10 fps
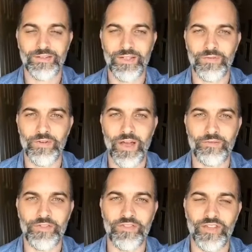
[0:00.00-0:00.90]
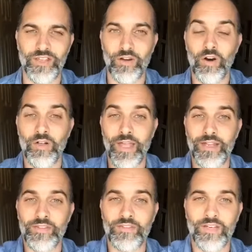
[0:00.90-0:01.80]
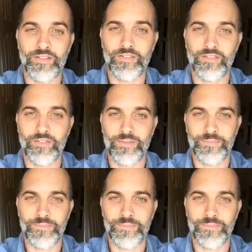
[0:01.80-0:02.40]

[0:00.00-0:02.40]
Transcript: if you haven't seen all 86.